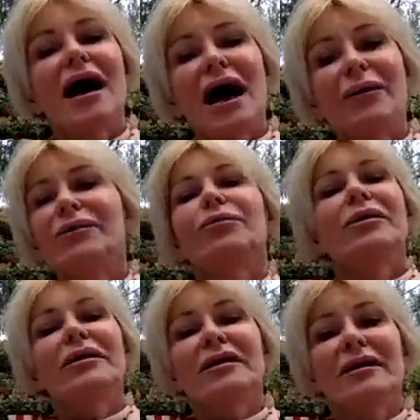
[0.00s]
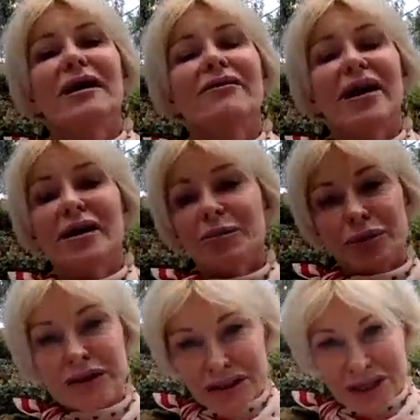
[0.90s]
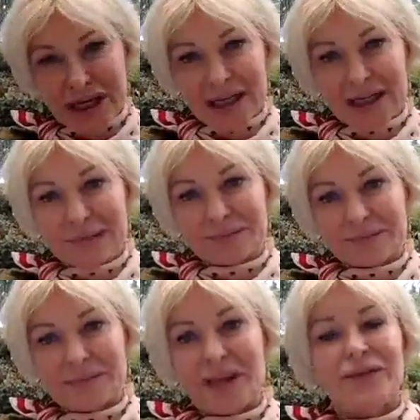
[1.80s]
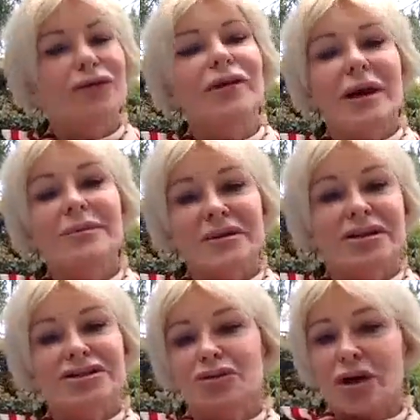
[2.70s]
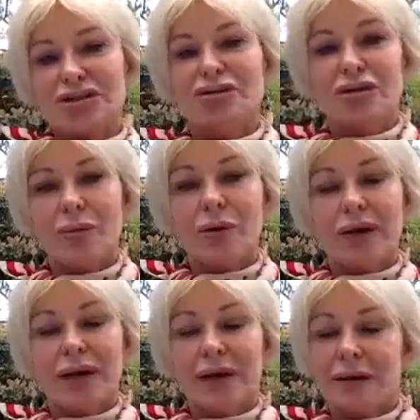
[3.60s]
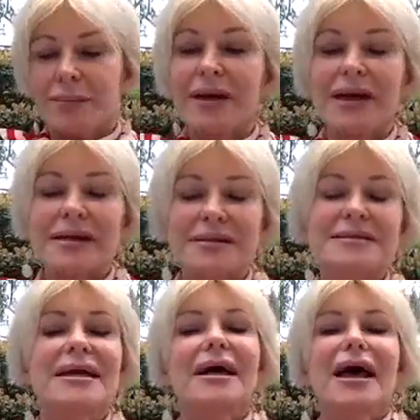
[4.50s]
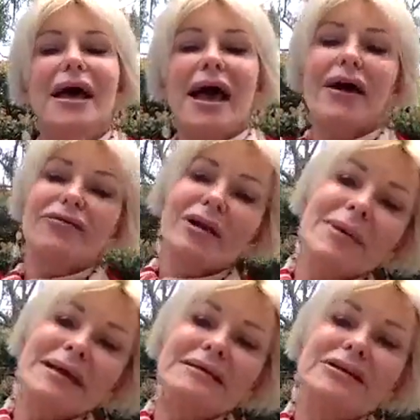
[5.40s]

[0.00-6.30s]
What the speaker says: I would really love and appreciate it if you would empty the dishwasher in the morning, because after I make